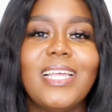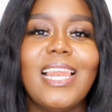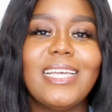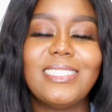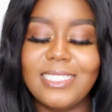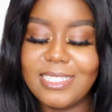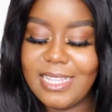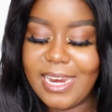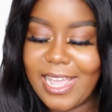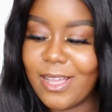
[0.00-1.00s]
the last
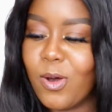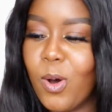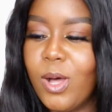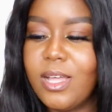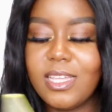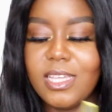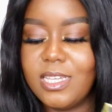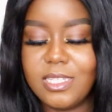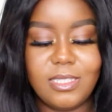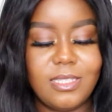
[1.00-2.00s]
thing that I got
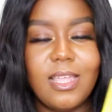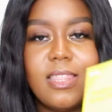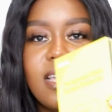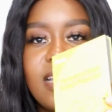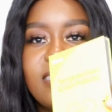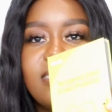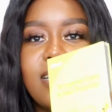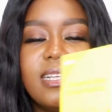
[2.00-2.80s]
is this,